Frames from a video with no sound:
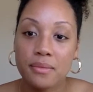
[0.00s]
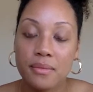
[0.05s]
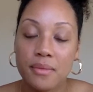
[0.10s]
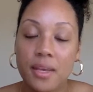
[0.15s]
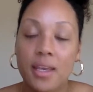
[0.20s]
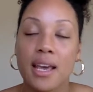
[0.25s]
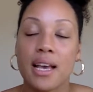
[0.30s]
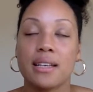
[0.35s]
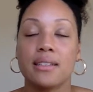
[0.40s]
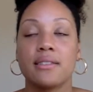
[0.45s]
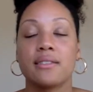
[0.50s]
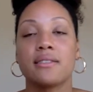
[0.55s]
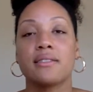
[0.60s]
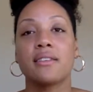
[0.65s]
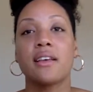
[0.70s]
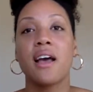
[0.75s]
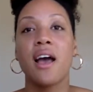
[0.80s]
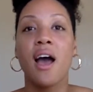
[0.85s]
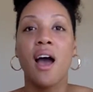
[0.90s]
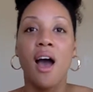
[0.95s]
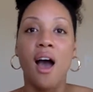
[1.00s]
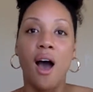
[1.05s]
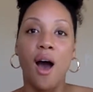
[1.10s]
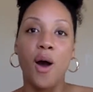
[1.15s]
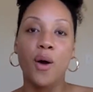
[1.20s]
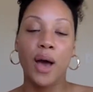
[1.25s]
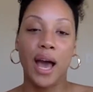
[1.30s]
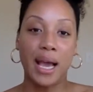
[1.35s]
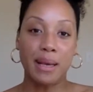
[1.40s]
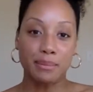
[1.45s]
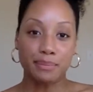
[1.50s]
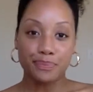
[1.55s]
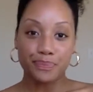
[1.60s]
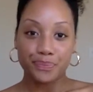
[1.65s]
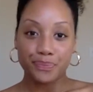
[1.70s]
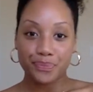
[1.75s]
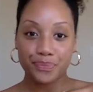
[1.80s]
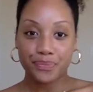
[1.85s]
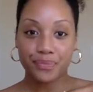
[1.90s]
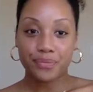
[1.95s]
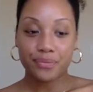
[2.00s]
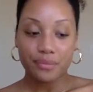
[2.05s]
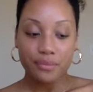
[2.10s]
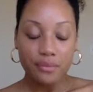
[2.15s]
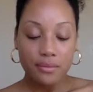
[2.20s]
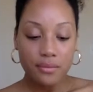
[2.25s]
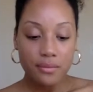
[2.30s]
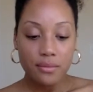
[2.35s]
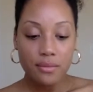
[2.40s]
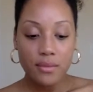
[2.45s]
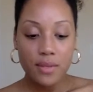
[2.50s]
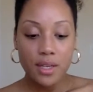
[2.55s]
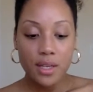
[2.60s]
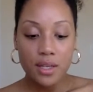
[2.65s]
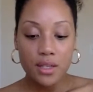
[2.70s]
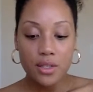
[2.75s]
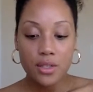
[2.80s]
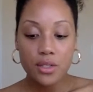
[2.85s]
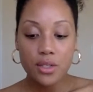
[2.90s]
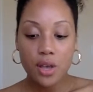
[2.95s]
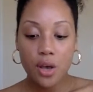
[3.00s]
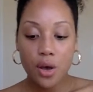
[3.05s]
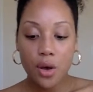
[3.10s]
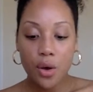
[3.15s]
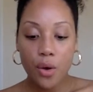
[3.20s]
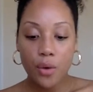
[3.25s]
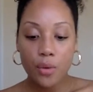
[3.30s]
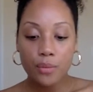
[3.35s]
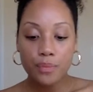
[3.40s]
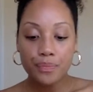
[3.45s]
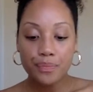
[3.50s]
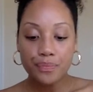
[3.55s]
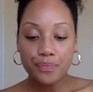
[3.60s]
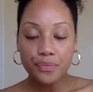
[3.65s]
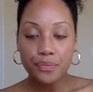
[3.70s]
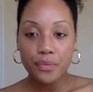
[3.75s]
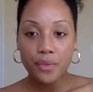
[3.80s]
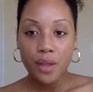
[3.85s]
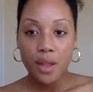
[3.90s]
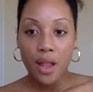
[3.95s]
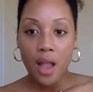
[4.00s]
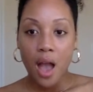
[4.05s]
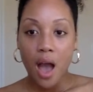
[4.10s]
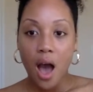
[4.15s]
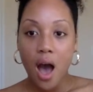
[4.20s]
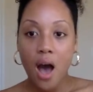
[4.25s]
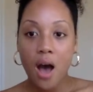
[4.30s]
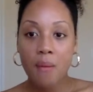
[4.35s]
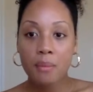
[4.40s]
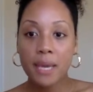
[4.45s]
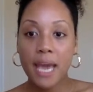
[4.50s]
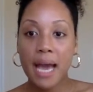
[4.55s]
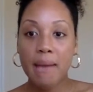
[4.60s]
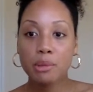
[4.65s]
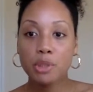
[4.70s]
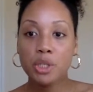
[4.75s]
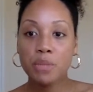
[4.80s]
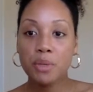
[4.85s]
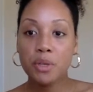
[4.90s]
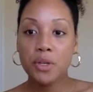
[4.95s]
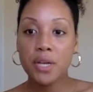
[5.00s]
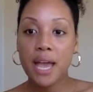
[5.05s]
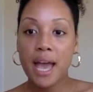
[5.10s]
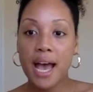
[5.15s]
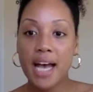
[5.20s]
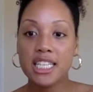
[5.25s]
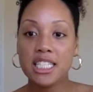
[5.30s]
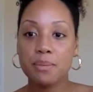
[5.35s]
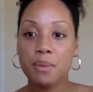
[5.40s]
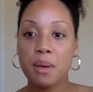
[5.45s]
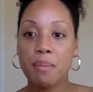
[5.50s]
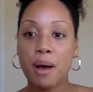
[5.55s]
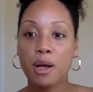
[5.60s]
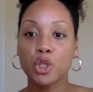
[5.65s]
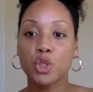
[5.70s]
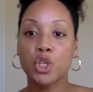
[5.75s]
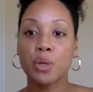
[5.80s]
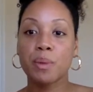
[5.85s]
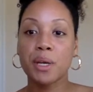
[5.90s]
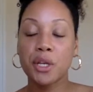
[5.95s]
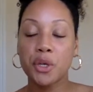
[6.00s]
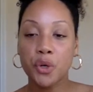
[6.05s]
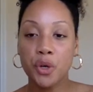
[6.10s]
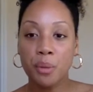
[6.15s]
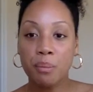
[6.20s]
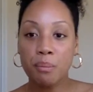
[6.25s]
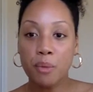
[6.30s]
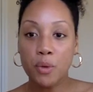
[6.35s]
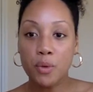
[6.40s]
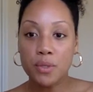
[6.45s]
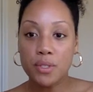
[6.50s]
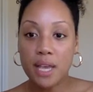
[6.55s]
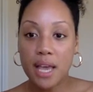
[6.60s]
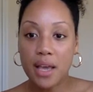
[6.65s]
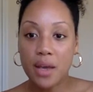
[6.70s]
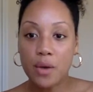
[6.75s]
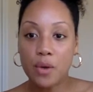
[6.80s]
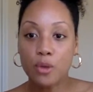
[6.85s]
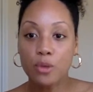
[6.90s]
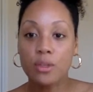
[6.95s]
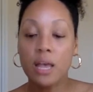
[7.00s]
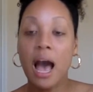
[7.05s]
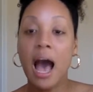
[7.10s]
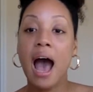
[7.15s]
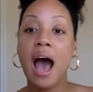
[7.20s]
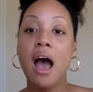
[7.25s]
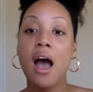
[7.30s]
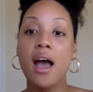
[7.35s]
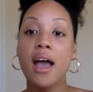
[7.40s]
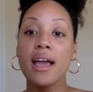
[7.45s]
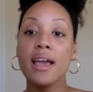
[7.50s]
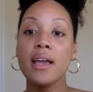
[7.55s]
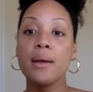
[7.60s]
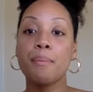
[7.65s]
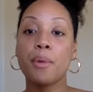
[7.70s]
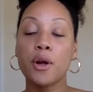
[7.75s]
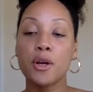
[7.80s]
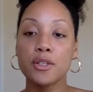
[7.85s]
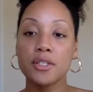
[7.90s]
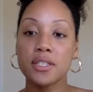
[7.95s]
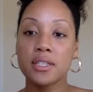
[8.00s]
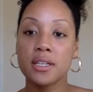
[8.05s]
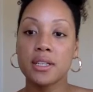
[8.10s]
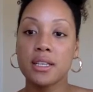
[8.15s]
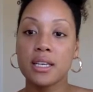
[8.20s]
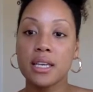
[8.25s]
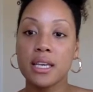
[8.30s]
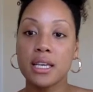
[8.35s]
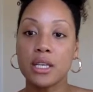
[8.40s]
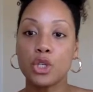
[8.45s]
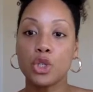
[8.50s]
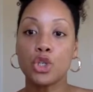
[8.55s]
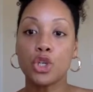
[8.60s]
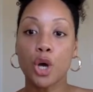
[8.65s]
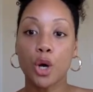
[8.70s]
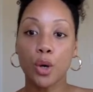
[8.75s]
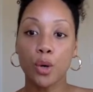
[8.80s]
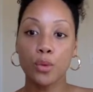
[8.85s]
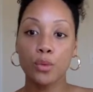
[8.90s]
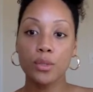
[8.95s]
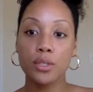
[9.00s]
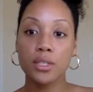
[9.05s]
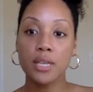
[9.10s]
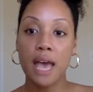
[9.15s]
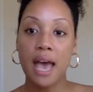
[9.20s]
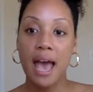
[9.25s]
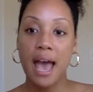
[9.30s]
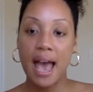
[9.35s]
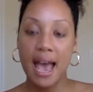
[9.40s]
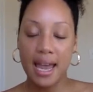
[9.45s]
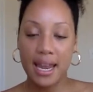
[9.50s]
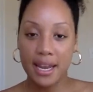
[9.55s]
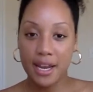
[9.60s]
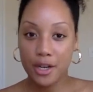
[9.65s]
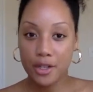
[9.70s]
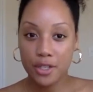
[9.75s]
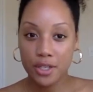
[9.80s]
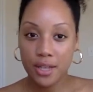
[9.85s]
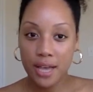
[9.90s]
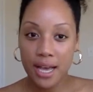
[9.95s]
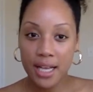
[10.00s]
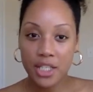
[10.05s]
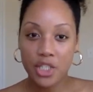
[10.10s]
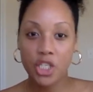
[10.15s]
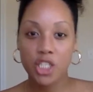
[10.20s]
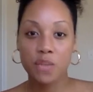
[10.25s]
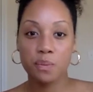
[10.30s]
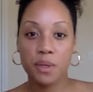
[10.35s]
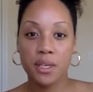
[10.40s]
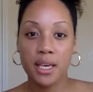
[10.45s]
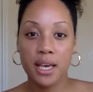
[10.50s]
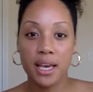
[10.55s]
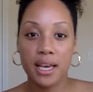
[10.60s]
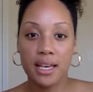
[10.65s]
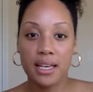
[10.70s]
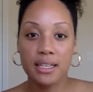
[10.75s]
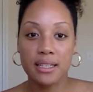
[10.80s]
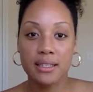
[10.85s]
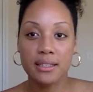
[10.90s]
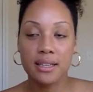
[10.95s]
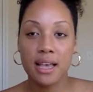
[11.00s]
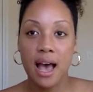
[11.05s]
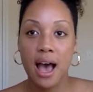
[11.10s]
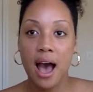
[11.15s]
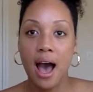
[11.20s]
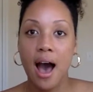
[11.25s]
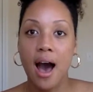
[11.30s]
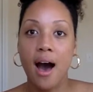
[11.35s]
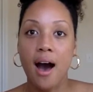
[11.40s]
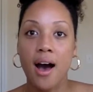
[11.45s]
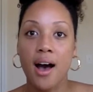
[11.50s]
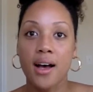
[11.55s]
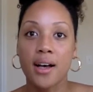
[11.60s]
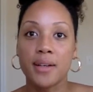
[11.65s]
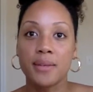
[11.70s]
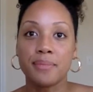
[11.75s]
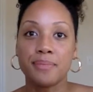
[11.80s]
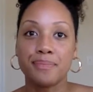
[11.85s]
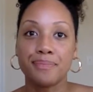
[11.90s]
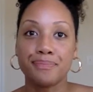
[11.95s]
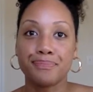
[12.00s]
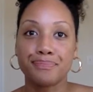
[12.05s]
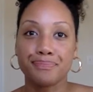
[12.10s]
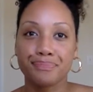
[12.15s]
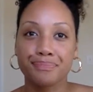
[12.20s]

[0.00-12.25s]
Yes. Okay. So, Capturing Beauty asked me about trimming during moon cycles. I personally don't adhere to that just because I